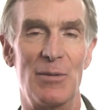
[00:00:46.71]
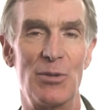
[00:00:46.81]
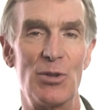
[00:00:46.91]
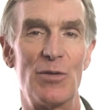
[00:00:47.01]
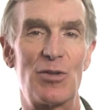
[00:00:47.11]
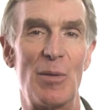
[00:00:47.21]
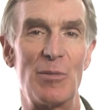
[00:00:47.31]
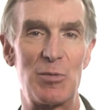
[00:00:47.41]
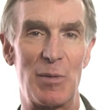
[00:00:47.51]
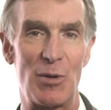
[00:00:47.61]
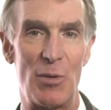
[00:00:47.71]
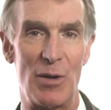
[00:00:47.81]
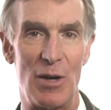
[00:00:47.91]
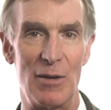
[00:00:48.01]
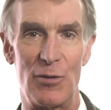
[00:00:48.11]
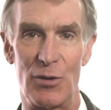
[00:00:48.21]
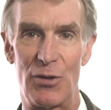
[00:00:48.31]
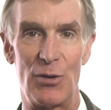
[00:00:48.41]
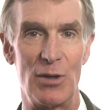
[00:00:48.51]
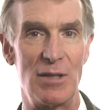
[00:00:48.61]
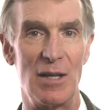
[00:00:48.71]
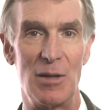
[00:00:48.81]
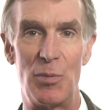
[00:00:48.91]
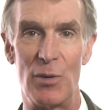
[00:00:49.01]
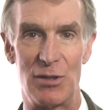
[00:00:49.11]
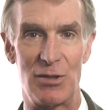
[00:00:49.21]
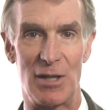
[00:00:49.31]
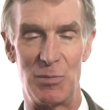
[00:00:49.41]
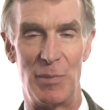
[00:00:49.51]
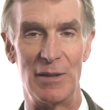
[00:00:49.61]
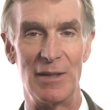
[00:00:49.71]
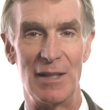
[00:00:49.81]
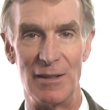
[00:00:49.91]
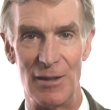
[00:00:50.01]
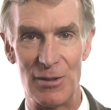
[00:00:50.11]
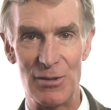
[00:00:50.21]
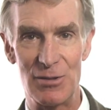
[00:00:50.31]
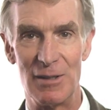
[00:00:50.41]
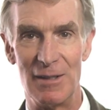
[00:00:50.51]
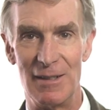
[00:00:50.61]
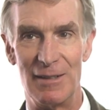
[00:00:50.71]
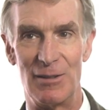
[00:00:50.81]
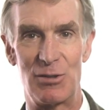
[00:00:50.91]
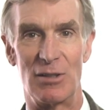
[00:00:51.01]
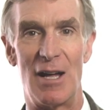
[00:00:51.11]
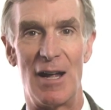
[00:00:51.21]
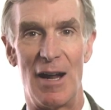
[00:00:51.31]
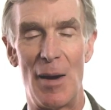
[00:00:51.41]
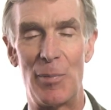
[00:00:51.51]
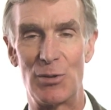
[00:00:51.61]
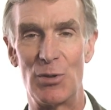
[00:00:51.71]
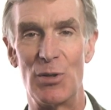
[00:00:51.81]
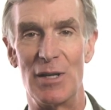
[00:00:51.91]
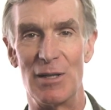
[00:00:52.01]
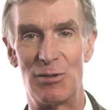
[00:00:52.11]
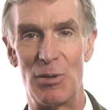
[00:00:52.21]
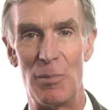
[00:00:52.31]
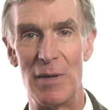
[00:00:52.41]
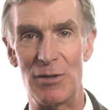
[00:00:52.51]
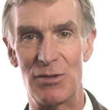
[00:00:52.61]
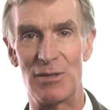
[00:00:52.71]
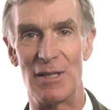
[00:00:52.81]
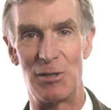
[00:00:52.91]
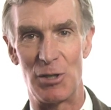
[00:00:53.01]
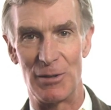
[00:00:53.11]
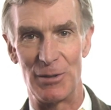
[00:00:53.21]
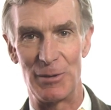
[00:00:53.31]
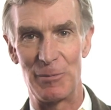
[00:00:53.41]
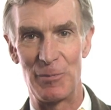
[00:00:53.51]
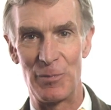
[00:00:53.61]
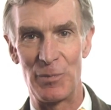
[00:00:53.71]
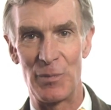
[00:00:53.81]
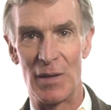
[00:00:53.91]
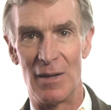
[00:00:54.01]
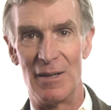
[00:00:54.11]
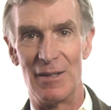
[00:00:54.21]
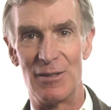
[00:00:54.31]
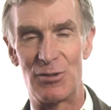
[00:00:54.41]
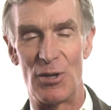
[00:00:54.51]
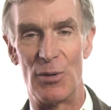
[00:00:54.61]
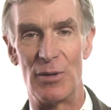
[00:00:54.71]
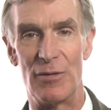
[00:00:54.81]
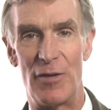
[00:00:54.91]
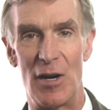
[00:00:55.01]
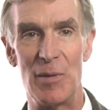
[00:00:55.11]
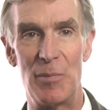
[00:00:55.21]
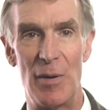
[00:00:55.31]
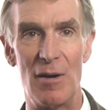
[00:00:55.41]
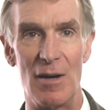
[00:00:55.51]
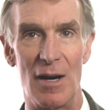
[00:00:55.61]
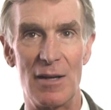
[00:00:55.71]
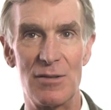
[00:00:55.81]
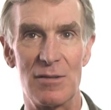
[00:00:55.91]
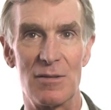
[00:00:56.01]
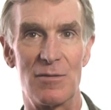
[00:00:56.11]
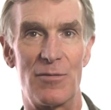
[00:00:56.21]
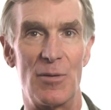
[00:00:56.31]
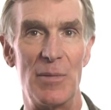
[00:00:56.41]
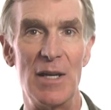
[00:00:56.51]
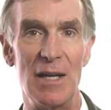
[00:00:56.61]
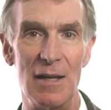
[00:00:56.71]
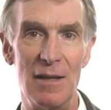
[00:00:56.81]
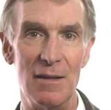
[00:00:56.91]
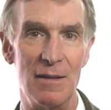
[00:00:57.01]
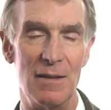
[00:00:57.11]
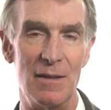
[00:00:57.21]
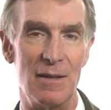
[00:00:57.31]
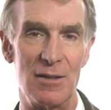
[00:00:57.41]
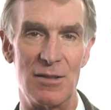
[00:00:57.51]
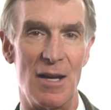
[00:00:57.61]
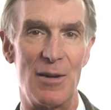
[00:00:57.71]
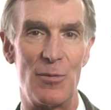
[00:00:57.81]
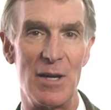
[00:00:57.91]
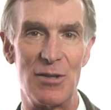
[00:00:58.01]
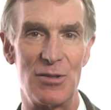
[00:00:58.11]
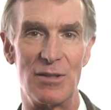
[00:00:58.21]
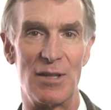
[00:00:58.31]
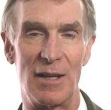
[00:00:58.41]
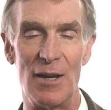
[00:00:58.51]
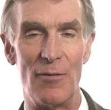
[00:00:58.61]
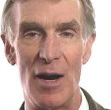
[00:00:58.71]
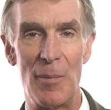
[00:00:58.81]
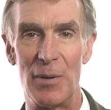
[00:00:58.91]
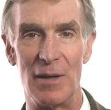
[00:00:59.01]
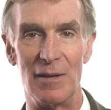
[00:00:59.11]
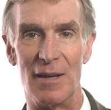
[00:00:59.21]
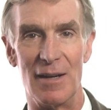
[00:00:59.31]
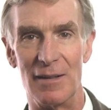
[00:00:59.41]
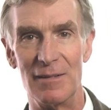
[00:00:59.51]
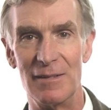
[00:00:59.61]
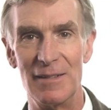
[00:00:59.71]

When you have something that's been going on for 13.6 billion years, there's a lot of opportunities to miss each other. So the Fermi paradox, for me, is not a reason to give up and